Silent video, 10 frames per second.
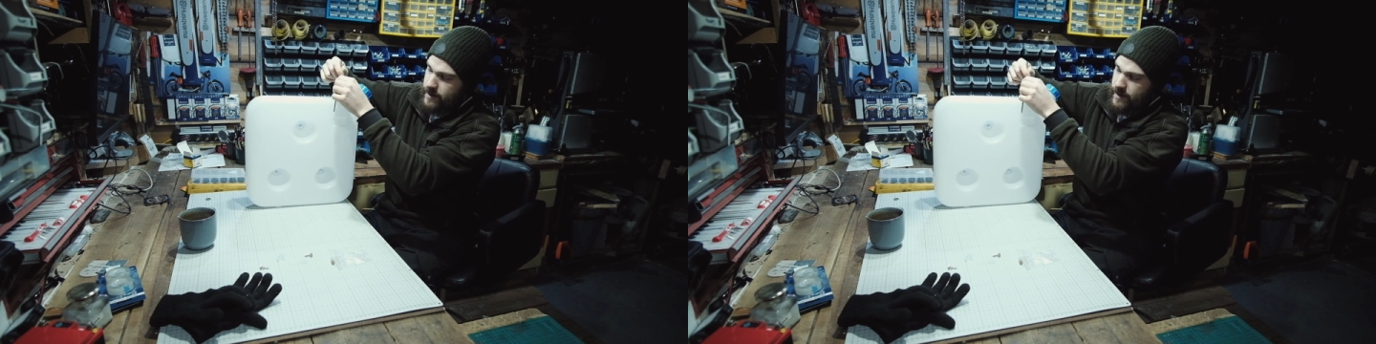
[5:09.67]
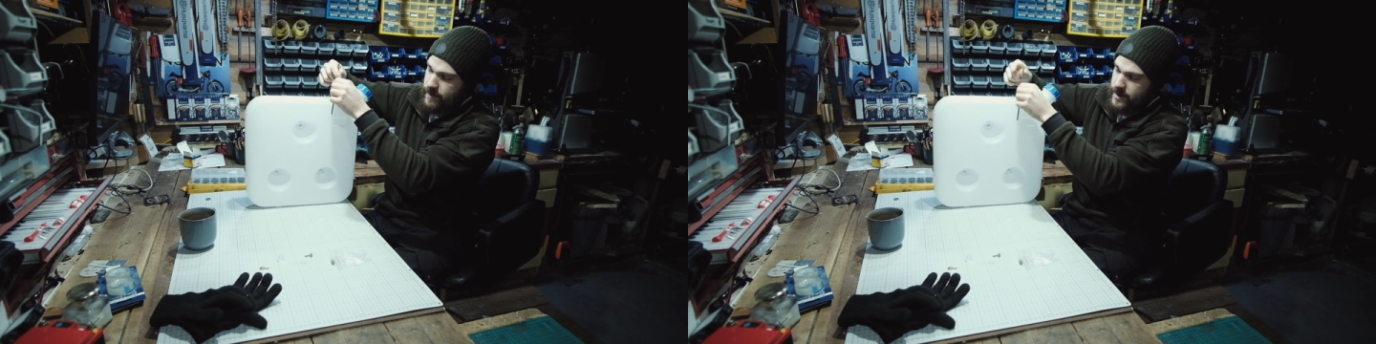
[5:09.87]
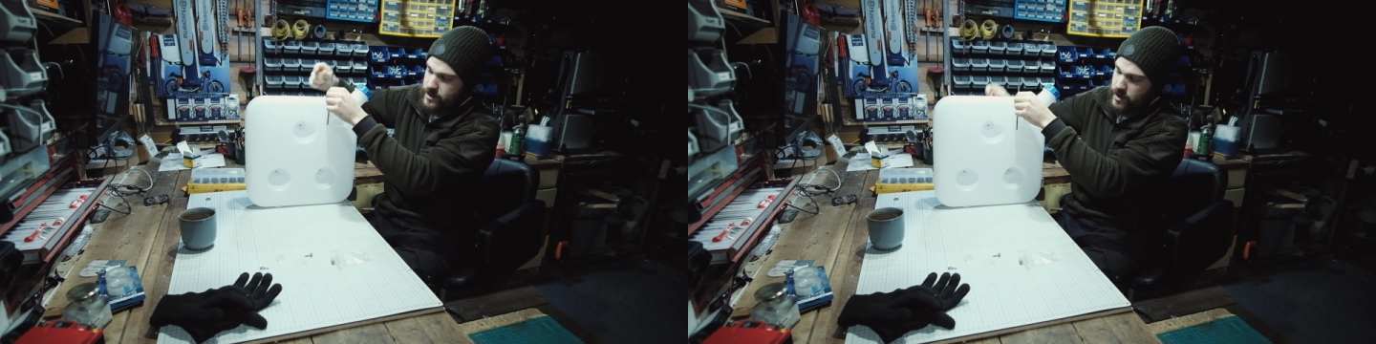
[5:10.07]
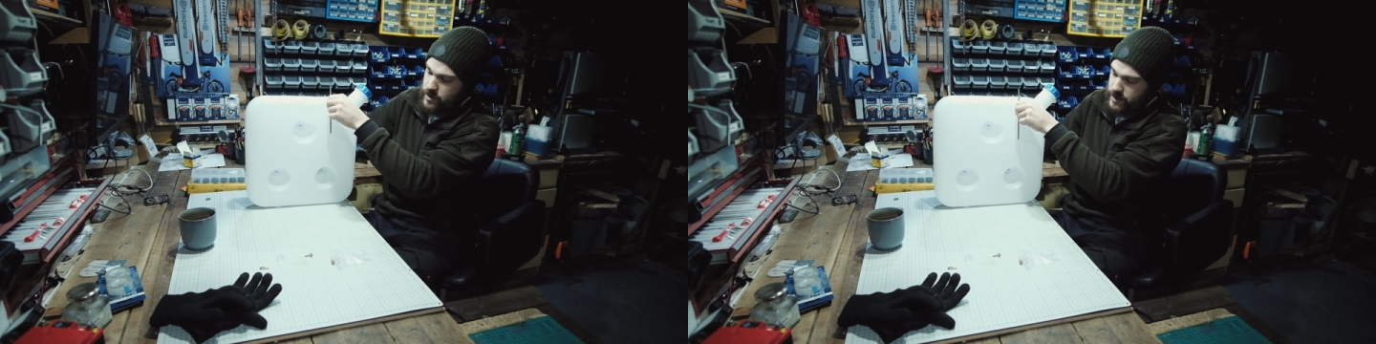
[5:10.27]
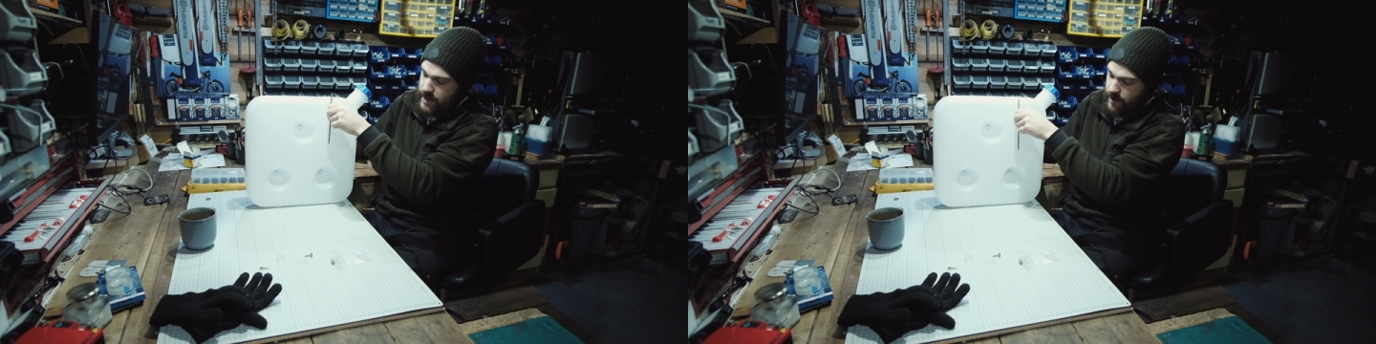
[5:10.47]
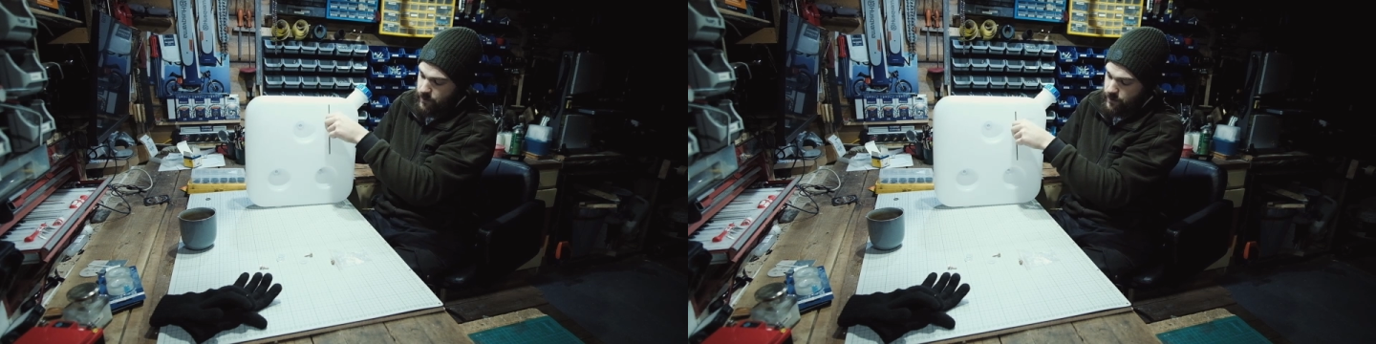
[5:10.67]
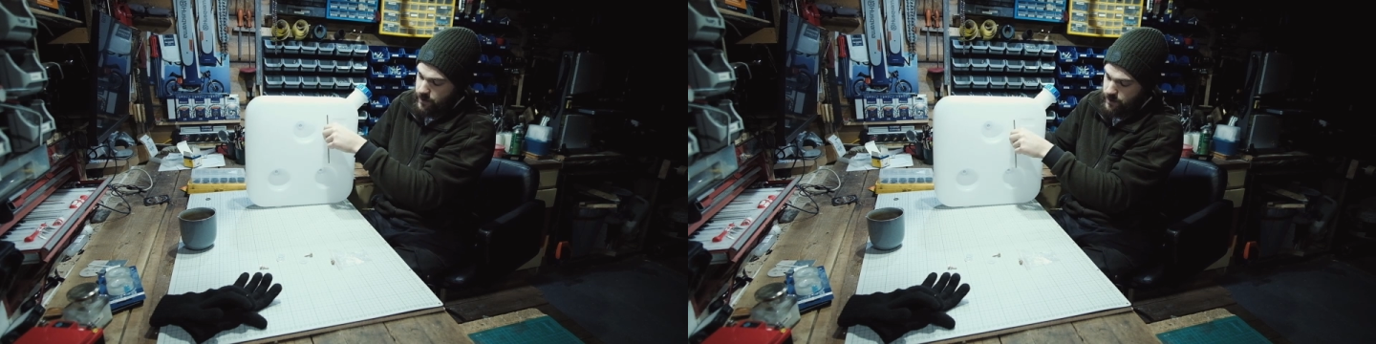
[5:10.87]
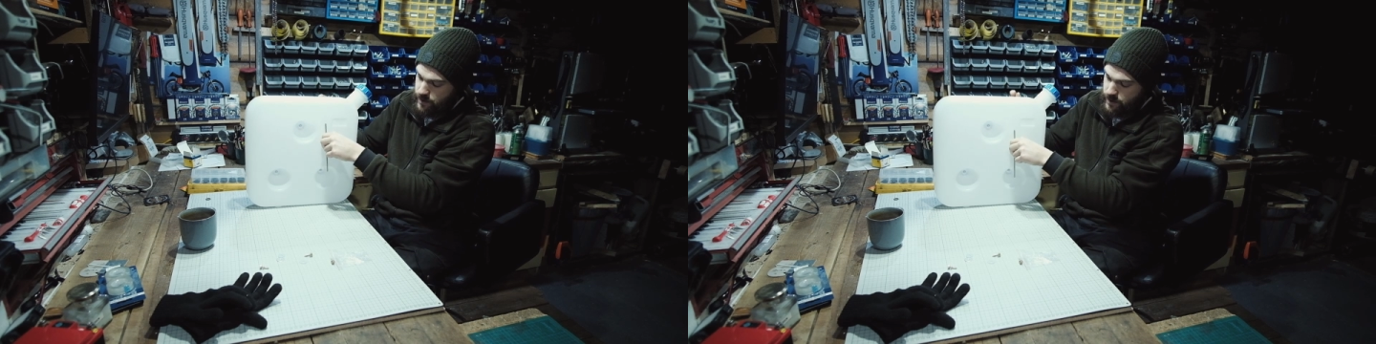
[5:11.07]
and then this goes
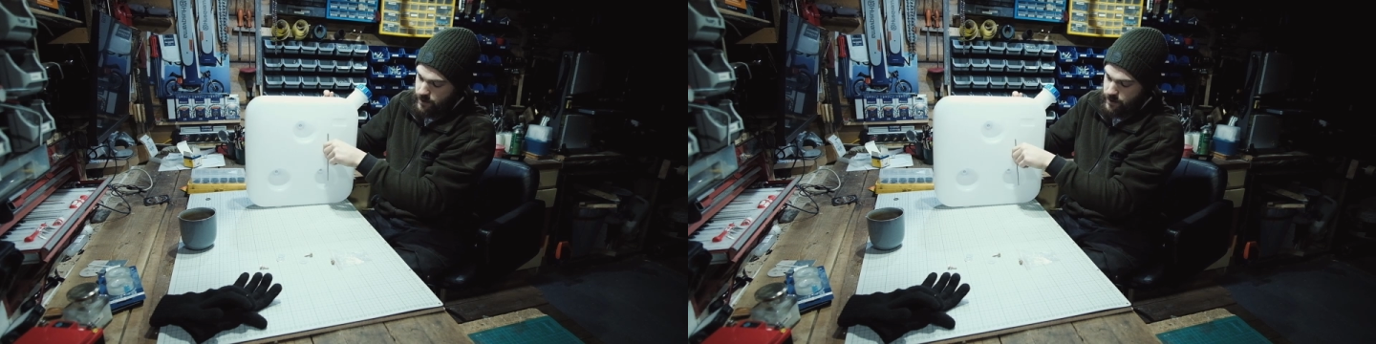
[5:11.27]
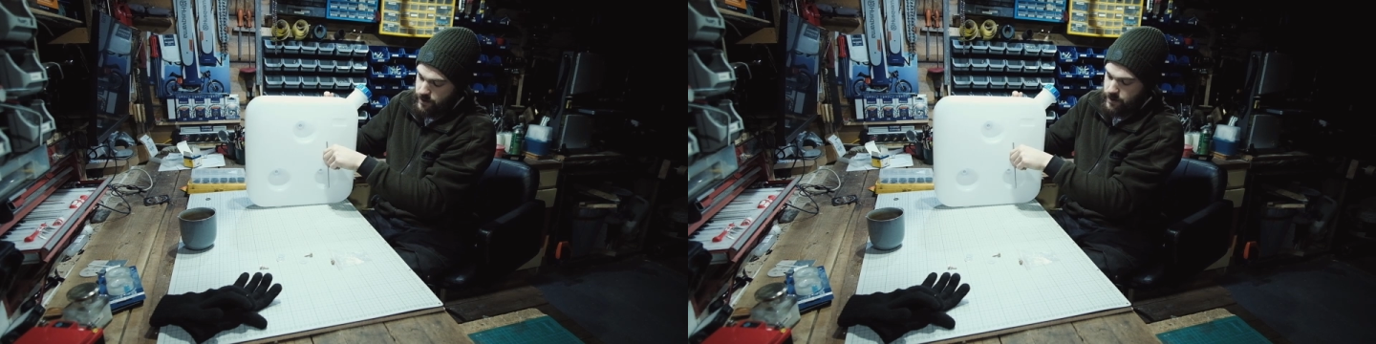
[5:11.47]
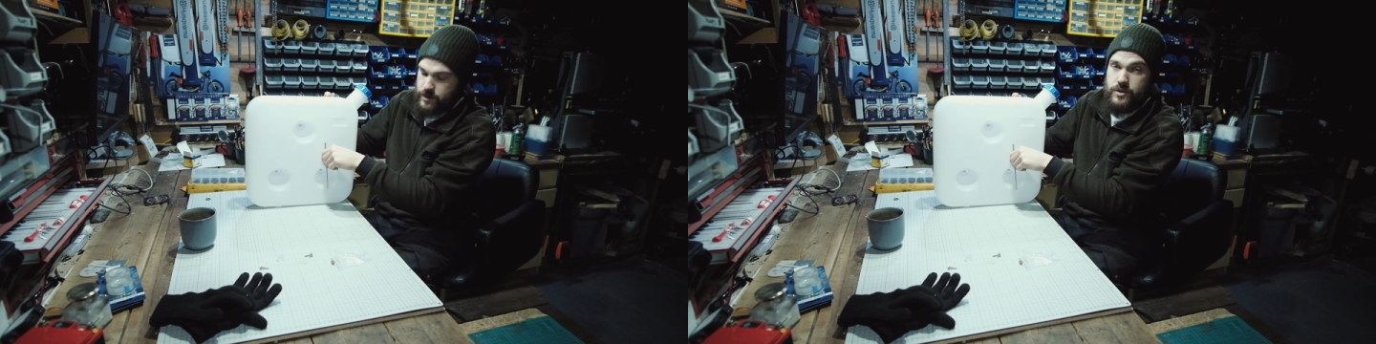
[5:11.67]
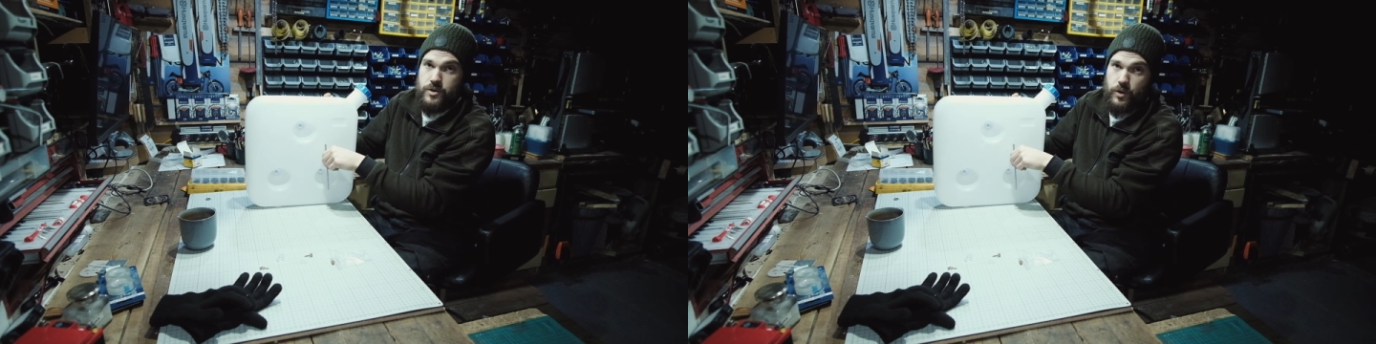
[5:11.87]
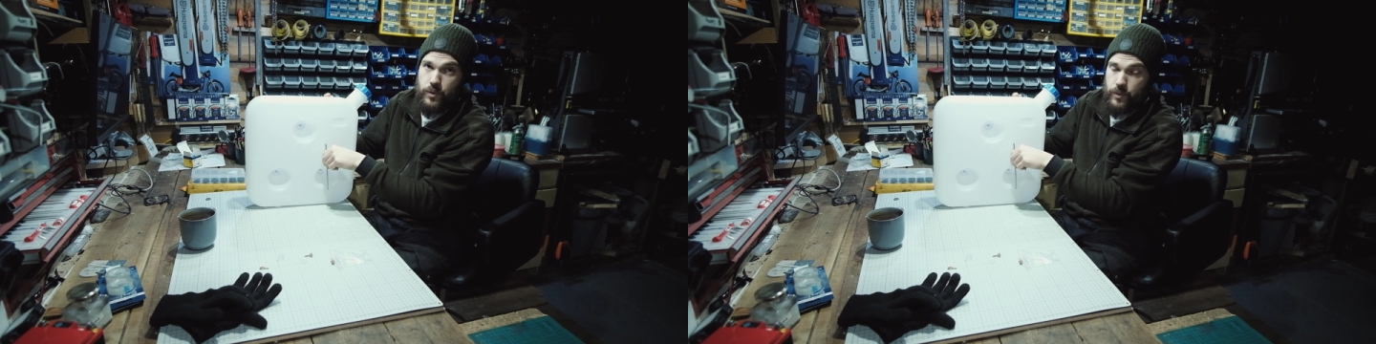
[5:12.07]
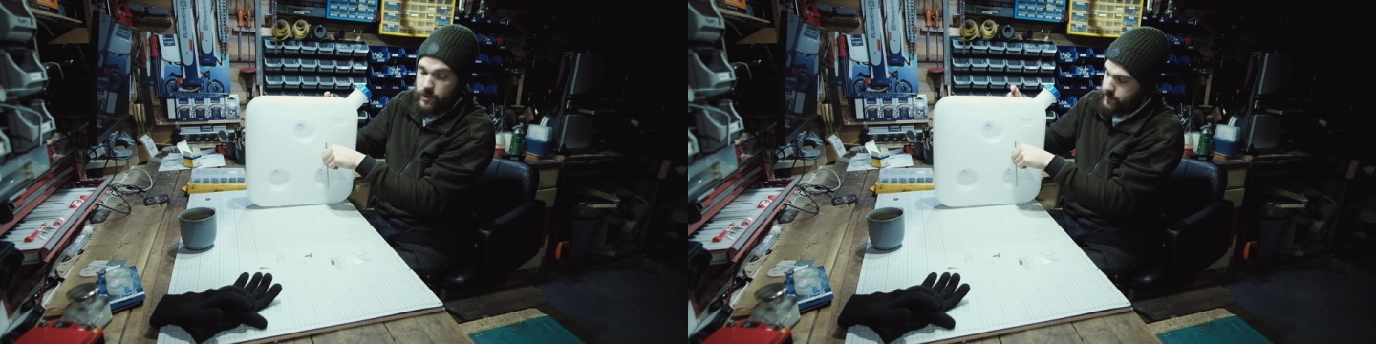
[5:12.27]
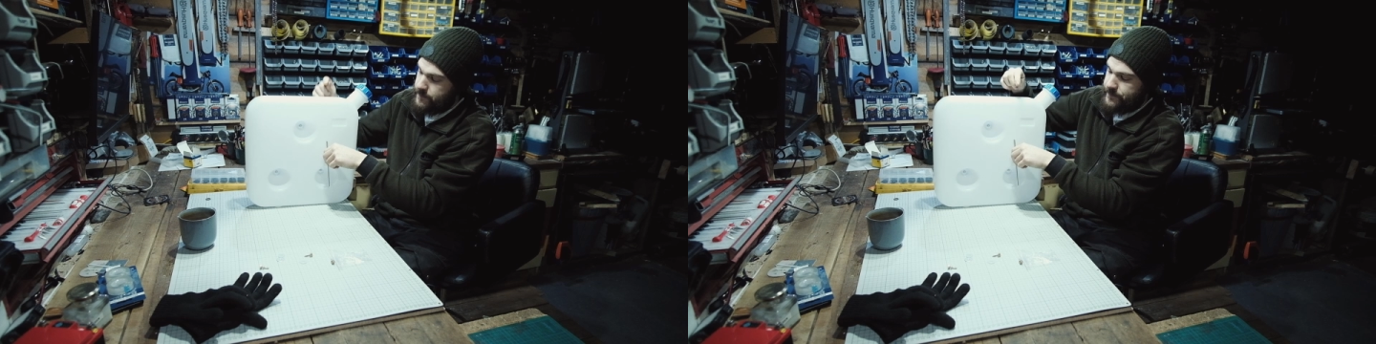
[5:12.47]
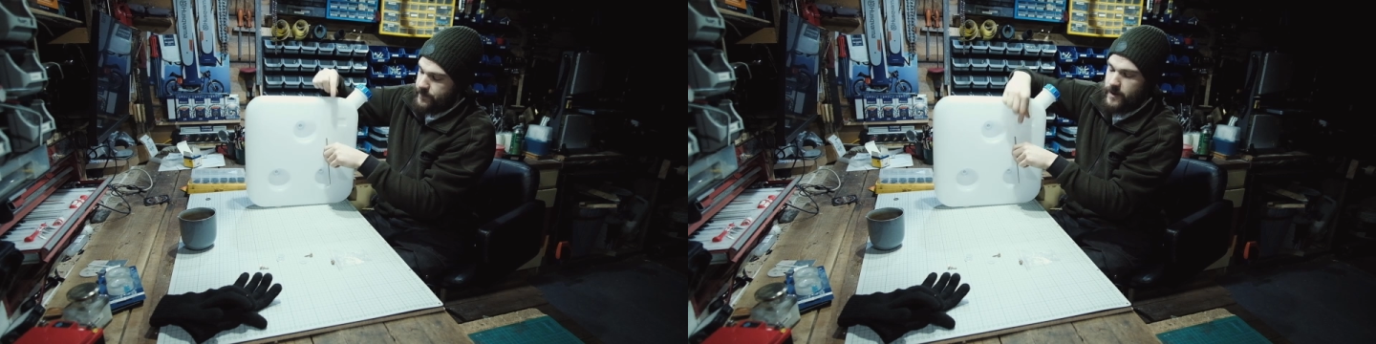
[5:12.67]
down to,
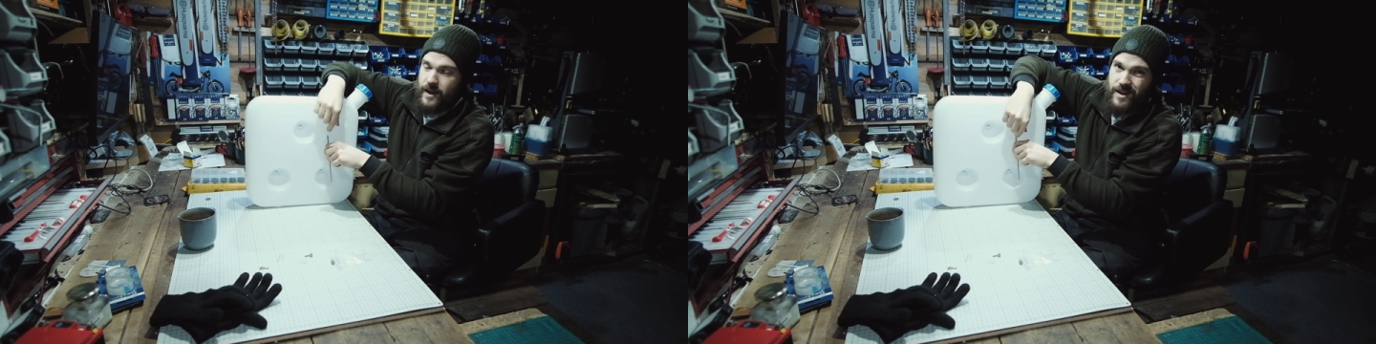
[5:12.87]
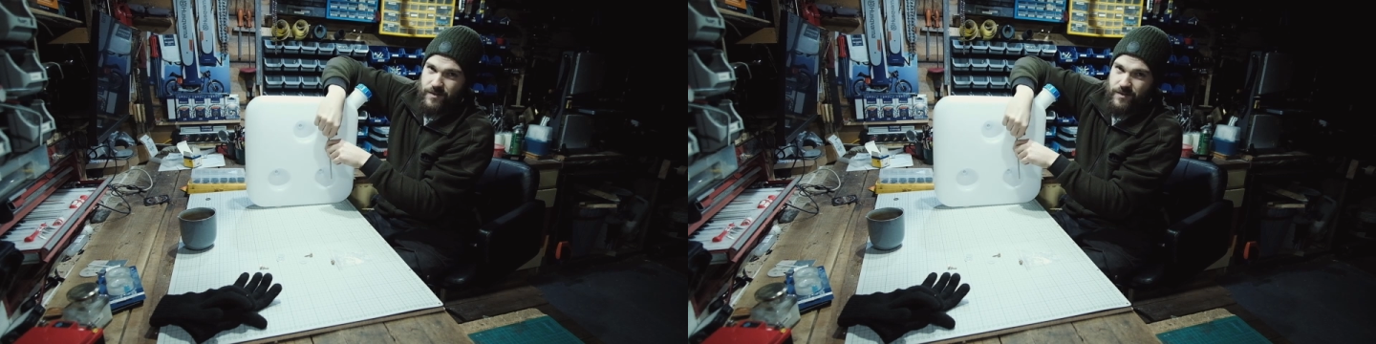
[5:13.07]
in a